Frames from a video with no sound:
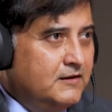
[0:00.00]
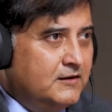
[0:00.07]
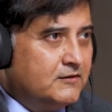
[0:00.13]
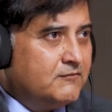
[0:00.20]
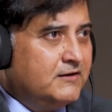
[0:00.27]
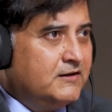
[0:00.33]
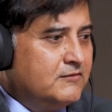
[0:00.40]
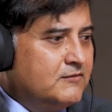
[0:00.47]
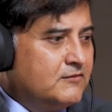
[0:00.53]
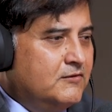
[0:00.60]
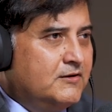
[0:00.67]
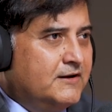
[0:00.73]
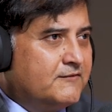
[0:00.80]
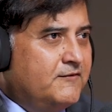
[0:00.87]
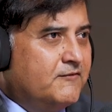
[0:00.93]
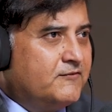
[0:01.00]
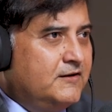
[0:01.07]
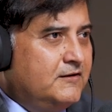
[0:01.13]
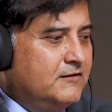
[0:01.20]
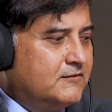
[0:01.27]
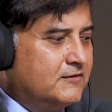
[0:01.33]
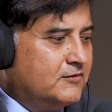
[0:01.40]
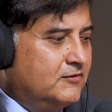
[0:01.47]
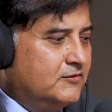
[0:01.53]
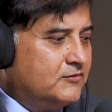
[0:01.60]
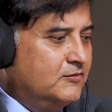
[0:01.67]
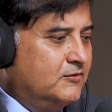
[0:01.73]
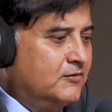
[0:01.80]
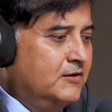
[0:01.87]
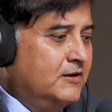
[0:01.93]
Yeah, 20 years ago, like 15 years ago.
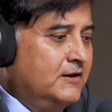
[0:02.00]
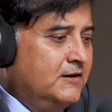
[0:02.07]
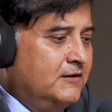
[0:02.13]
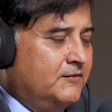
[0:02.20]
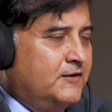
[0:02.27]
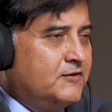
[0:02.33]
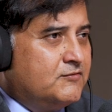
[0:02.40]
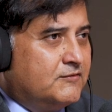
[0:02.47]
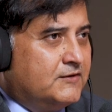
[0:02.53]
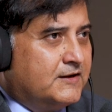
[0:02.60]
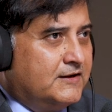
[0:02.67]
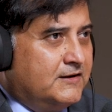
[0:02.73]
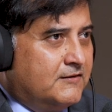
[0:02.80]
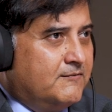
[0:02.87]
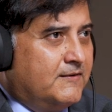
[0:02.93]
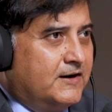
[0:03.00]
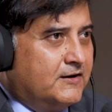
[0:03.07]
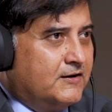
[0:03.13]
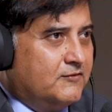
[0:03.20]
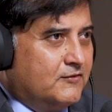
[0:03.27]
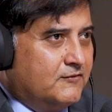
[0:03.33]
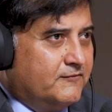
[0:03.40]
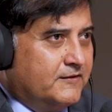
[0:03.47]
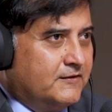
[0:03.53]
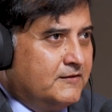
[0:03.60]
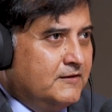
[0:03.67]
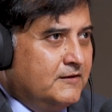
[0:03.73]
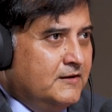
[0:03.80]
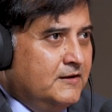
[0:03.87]
So they should take an advantage of it.